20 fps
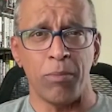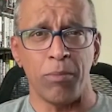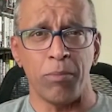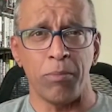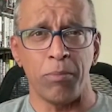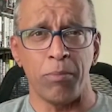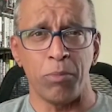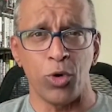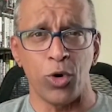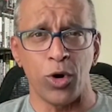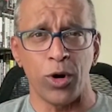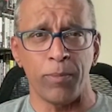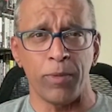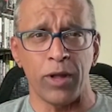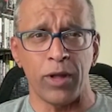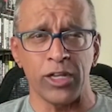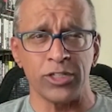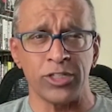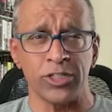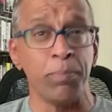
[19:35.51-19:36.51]
more
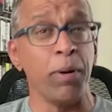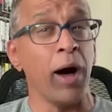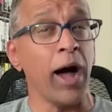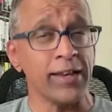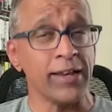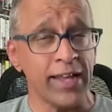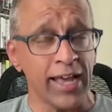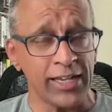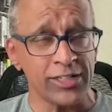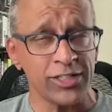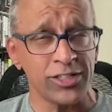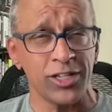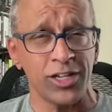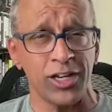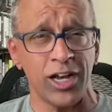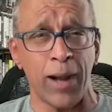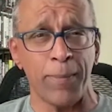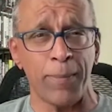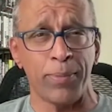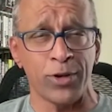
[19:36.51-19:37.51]
some podcast
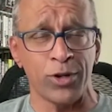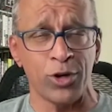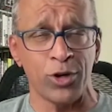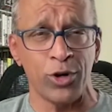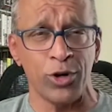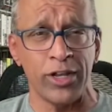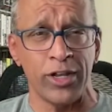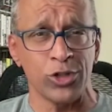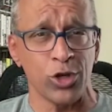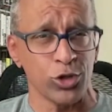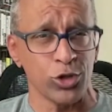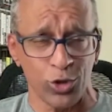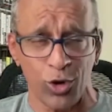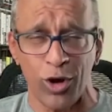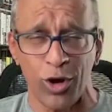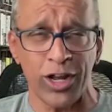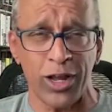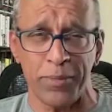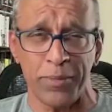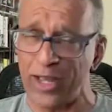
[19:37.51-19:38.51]
opportunities. Those are all
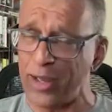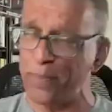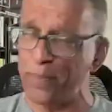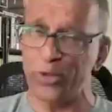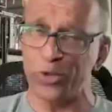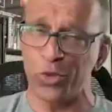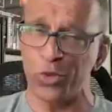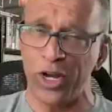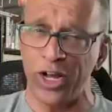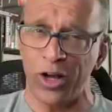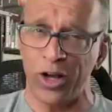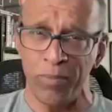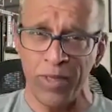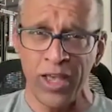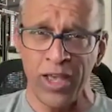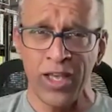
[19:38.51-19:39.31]
coming up as well.